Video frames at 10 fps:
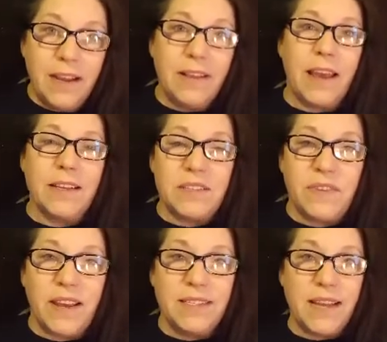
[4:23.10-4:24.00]
in the case of
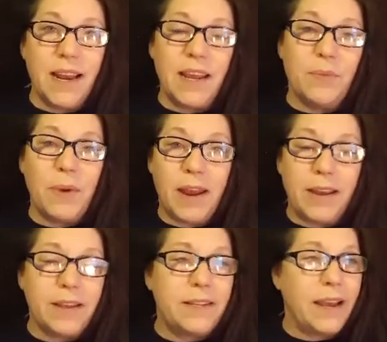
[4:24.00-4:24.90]
anxiety and
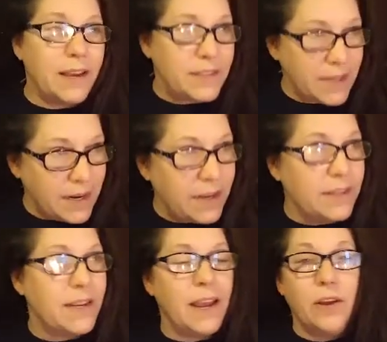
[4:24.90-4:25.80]
panic attacks, it
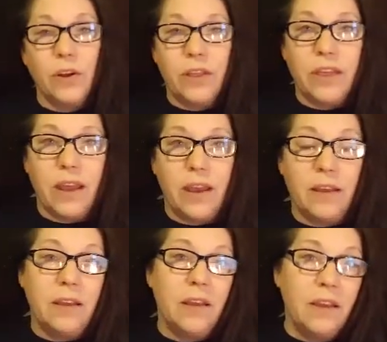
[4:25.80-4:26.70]
is a good
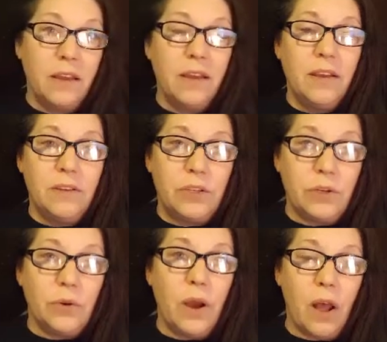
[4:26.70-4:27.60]
thing
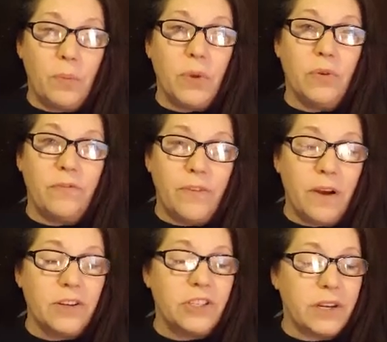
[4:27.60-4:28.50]
to help you
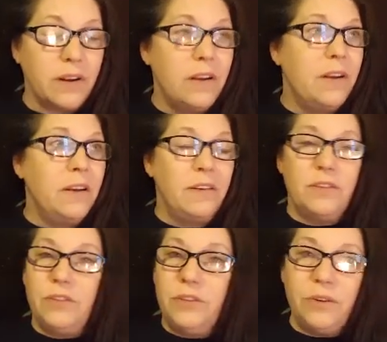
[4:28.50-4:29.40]
function.
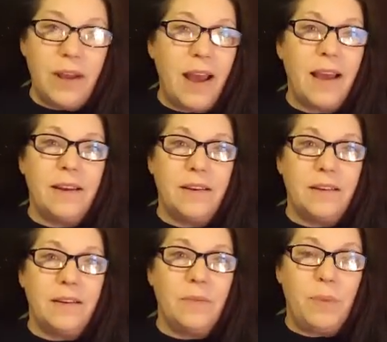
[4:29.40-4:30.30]
Do not
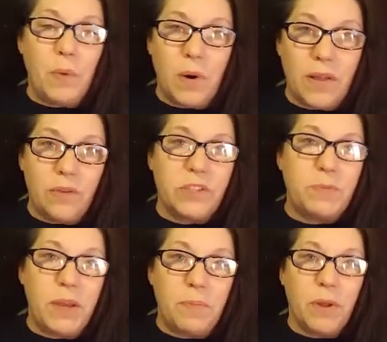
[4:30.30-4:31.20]
be one of those
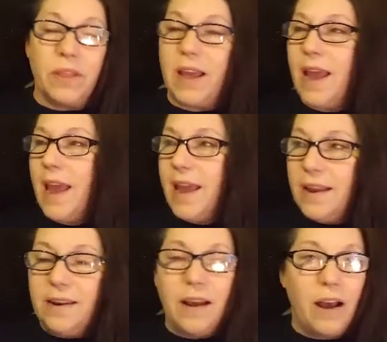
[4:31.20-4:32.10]
people that
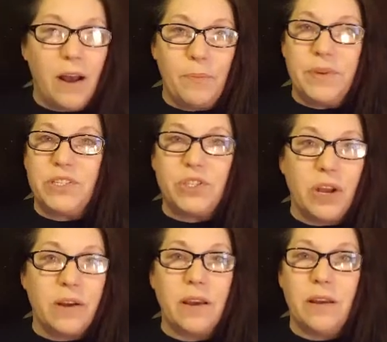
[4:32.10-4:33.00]
end up
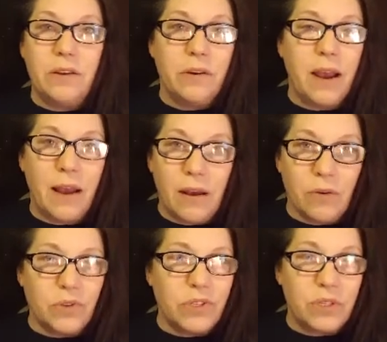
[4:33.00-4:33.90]
stuck in your
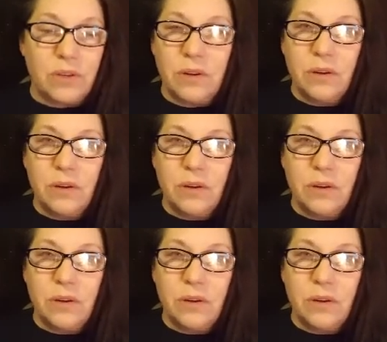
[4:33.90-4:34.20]
house.